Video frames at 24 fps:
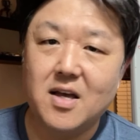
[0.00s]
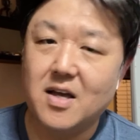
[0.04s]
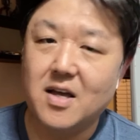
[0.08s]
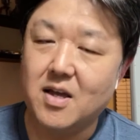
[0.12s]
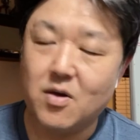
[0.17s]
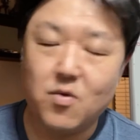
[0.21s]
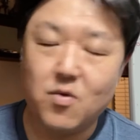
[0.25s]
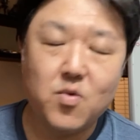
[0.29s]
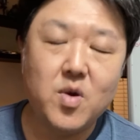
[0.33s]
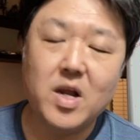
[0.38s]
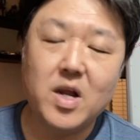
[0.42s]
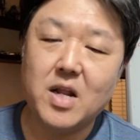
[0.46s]
It
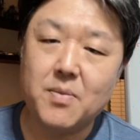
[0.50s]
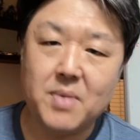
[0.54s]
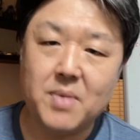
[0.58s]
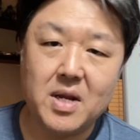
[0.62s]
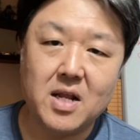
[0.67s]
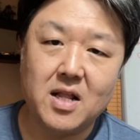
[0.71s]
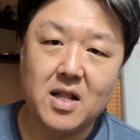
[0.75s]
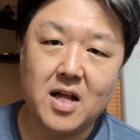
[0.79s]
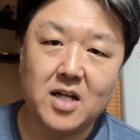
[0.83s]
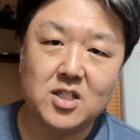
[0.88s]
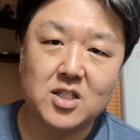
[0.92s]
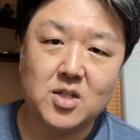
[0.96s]
really mean a
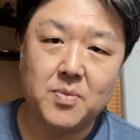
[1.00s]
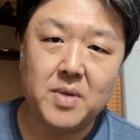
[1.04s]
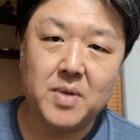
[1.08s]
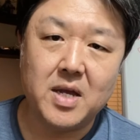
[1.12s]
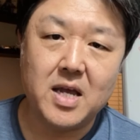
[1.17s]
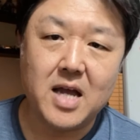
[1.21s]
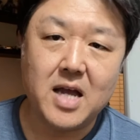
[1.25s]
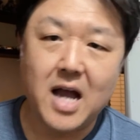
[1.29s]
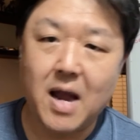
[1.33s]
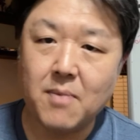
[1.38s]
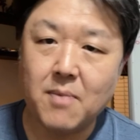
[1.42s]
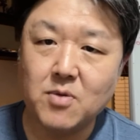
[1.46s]
lot to me.
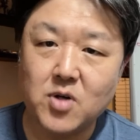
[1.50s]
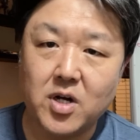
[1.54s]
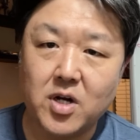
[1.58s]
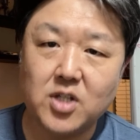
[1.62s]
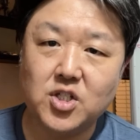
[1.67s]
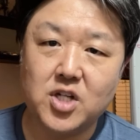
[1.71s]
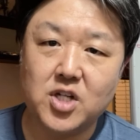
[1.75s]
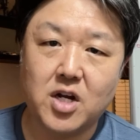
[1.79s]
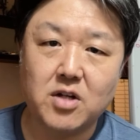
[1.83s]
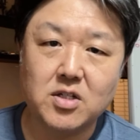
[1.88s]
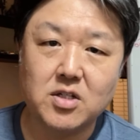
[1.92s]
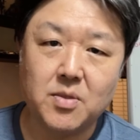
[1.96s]
I'm trying to
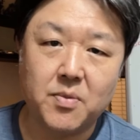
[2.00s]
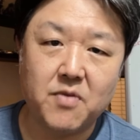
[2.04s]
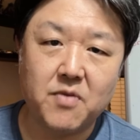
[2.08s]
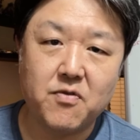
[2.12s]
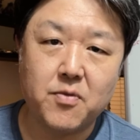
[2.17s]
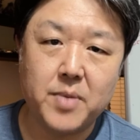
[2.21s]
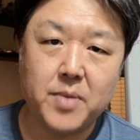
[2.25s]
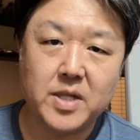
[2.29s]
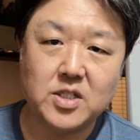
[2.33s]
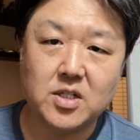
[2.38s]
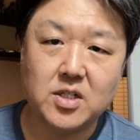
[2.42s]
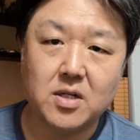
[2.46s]
share some
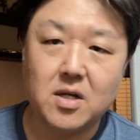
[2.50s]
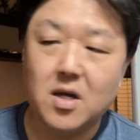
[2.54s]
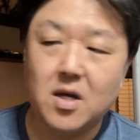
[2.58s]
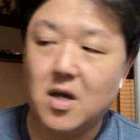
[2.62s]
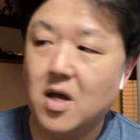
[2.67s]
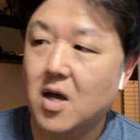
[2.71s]
information,